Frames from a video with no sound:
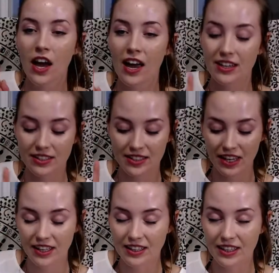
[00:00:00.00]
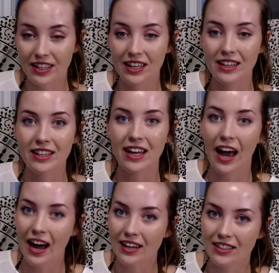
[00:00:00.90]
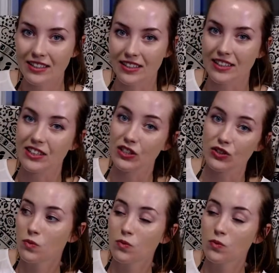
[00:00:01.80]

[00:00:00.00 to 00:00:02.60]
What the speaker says: And secondly, the acting is